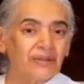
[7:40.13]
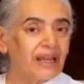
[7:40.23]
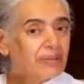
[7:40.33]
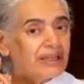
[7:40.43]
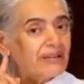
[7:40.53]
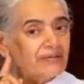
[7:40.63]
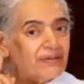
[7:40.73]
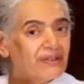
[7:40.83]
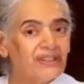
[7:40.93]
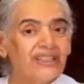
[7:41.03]
but I become
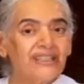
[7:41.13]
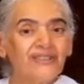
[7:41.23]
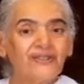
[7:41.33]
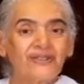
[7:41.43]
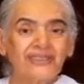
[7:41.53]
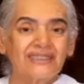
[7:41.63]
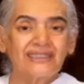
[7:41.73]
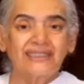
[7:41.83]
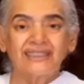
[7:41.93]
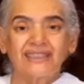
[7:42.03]
very
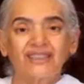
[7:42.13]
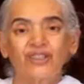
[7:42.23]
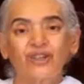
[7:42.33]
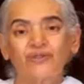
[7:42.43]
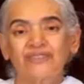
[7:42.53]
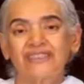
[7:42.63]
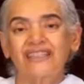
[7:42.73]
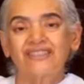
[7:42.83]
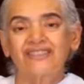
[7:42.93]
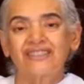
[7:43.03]
interested in the
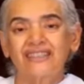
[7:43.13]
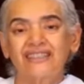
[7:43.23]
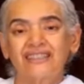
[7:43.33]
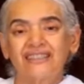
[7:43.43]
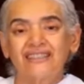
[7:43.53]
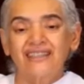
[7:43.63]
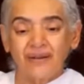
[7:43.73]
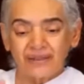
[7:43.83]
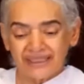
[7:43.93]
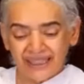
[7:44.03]
conversation.
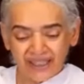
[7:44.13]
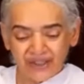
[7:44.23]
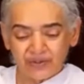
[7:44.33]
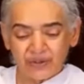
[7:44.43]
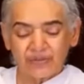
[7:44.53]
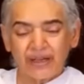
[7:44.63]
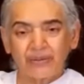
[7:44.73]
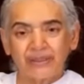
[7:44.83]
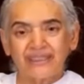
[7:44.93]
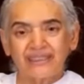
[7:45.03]
I was getting on with my
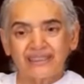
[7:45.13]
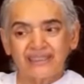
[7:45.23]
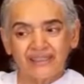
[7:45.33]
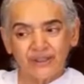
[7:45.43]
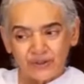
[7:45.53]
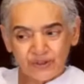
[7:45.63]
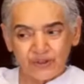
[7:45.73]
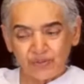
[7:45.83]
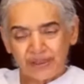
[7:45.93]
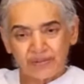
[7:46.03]
work, and those
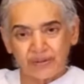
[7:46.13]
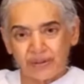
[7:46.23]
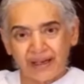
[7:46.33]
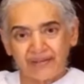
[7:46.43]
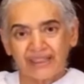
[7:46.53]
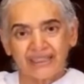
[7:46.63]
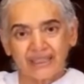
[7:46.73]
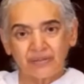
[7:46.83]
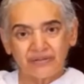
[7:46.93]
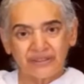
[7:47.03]
two people were having a
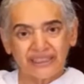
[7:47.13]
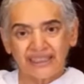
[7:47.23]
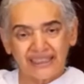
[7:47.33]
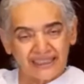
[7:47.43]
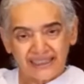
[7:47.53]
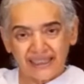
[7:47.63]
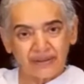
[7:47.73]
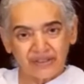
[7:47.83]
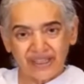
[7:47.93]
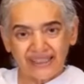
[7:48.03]
cup of tea, and they
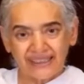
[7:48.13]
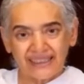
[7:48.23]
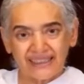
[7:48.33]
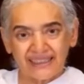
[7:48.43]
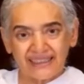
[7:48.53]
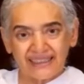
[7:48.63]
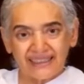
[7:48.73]
were chatting.